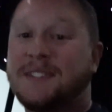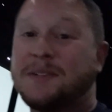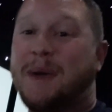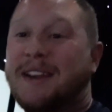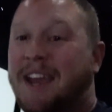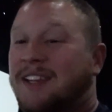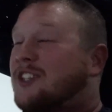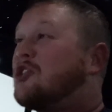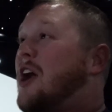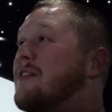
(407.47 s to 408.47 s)
is my daily
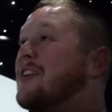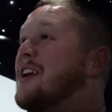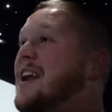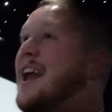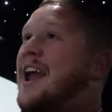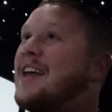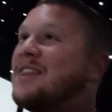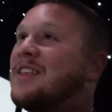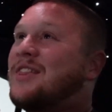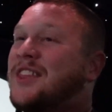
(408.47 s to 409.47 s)
driver.
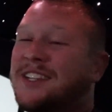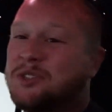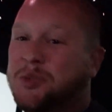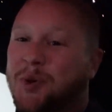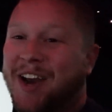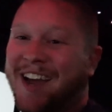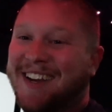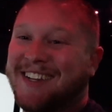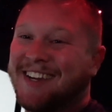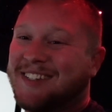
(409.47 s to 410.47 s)
And this is what I
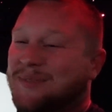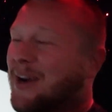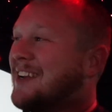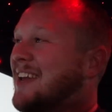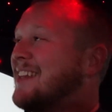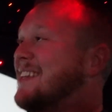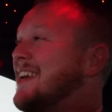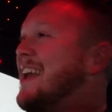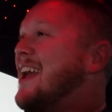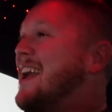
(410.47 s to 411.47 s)
did to my
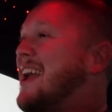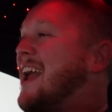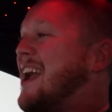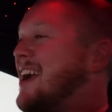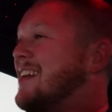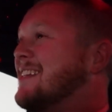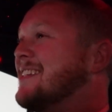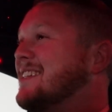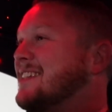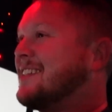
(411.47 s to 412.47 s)
daily. And
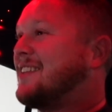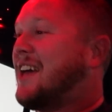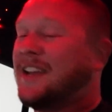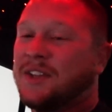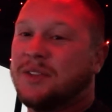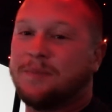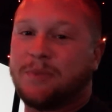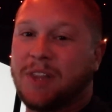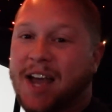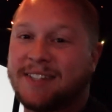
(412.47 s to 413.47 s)
like
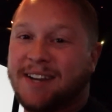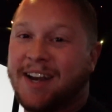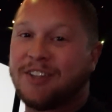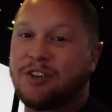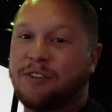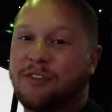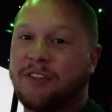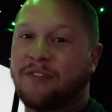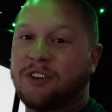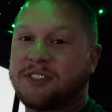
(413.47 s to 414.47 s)
last night I drove it for
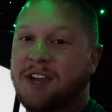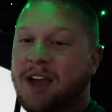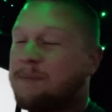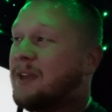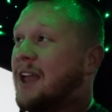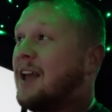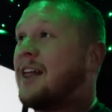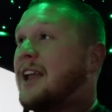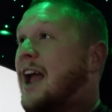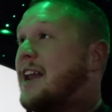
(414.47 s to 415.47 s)
the first time,
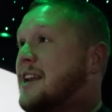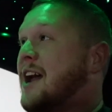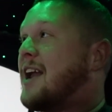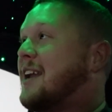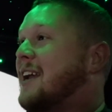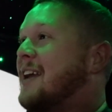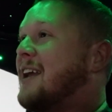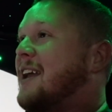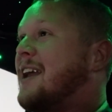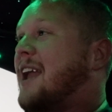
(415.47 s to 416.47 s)
like at night.
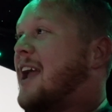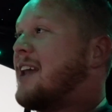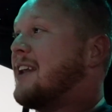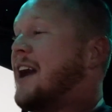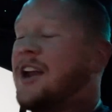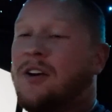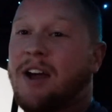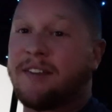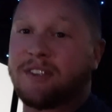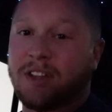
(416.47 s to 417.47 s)
And I don't
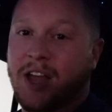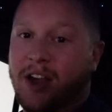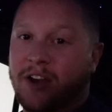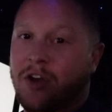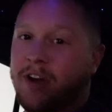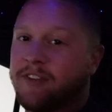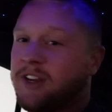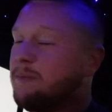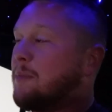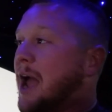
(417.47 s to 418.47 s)
have glare, don't have
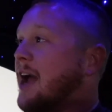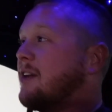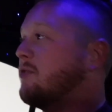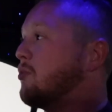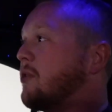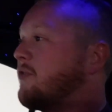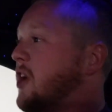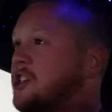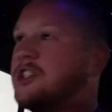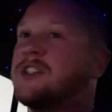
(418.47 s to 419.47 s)
any bad
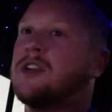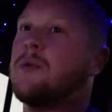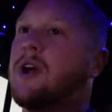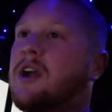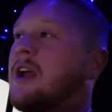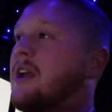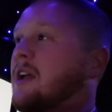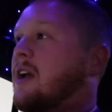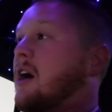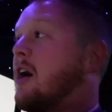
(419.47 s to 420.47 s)
reflections anywhere.
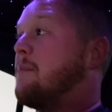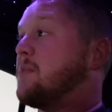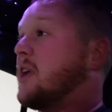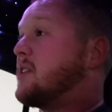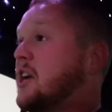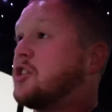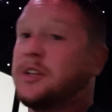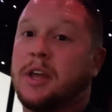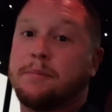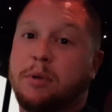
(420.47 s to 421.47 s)
It's actually like